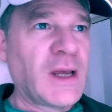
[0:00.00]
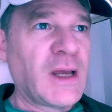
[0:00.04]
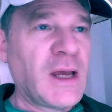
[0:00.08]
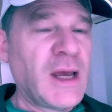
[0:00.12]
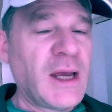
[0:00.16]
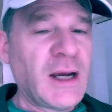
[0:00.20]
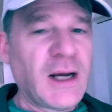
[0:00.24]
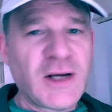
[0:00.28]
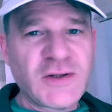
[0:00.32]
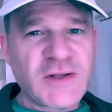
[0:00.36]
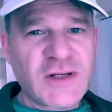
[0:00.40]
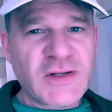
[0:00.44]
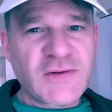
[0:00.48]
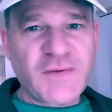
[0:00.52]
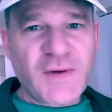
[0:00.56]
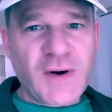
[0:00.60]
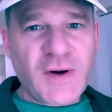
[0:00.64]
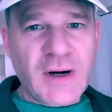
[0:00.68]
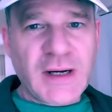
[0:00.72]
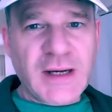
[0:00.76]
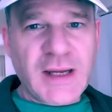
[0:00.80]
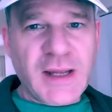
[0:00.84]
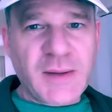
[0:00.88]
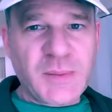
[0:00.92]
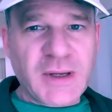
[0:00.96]
it's
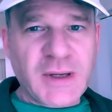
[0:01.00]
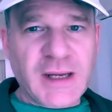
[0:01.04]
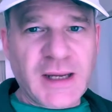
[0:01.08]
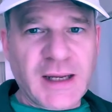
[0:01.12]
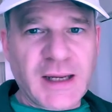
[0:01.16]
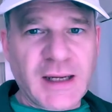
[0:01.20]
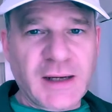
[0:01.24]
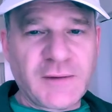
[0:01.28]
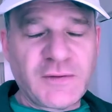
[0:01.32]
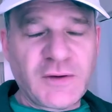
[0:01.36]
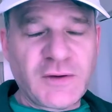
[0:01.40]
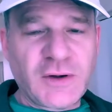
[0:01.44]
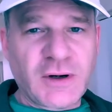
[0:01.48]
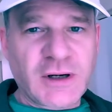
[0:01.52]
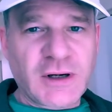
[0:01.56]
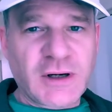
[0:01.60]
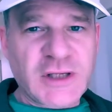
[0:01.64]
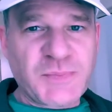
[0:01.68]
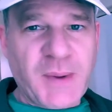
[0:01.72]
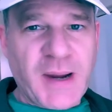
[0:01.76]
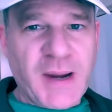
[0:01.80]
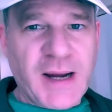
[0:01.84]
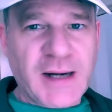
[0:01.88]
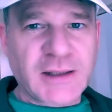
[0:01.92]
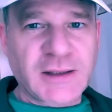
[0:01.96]
very limiting if you're
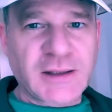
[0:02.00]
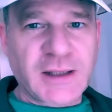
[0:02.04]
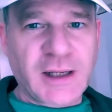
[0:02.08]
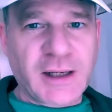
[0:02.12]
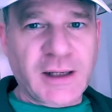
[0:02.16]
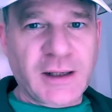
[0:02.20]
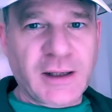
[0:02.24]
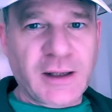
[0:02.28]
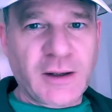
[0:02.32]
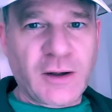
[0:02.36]
expecting,